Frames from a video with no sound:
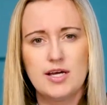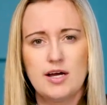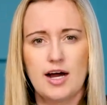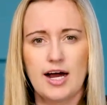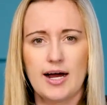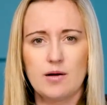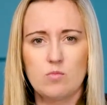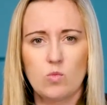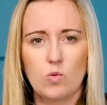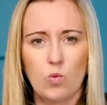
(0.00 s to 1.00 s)

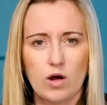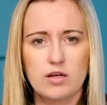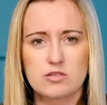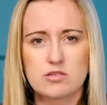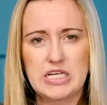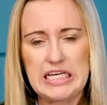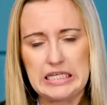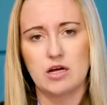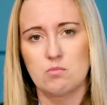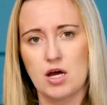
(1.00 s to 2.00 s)
was
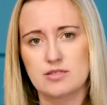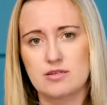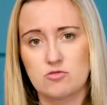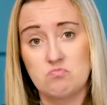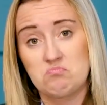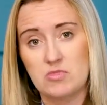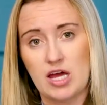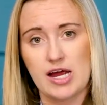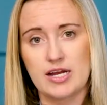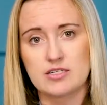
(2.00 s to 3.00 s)
Elon Musk
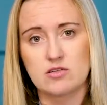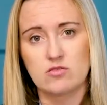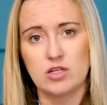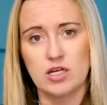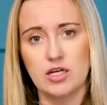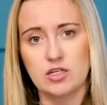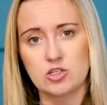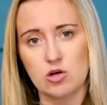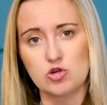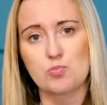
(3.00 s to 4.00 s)
and the
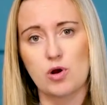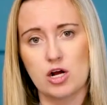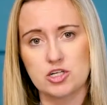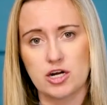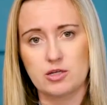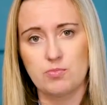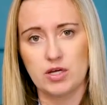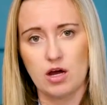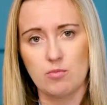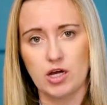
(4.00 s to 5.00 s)
Doge project
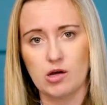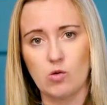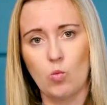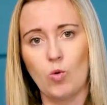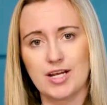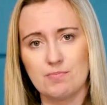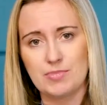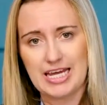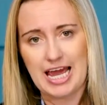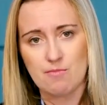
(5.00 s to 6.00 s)
becoming what it
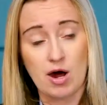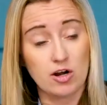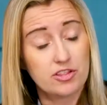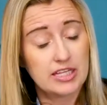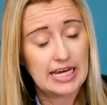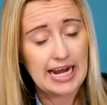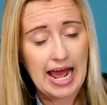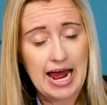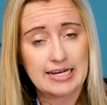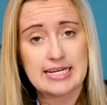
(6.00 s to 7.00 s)
became. I don't think that
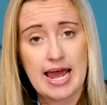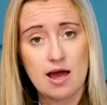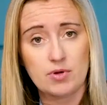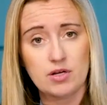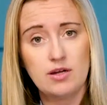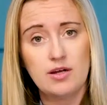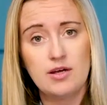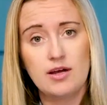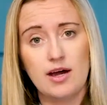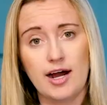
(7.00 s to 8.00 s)
had to happen.
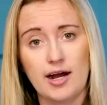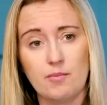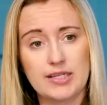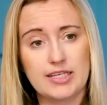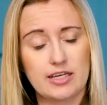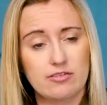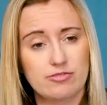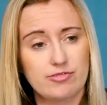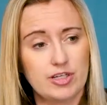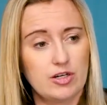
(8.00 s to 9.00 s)
I think
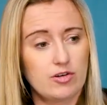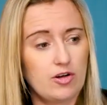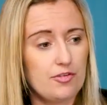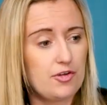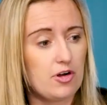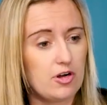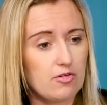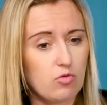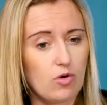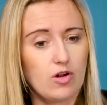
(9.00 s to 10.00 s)
if, in an
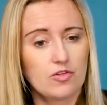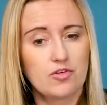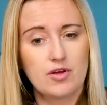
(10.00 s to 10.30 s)
alternative world,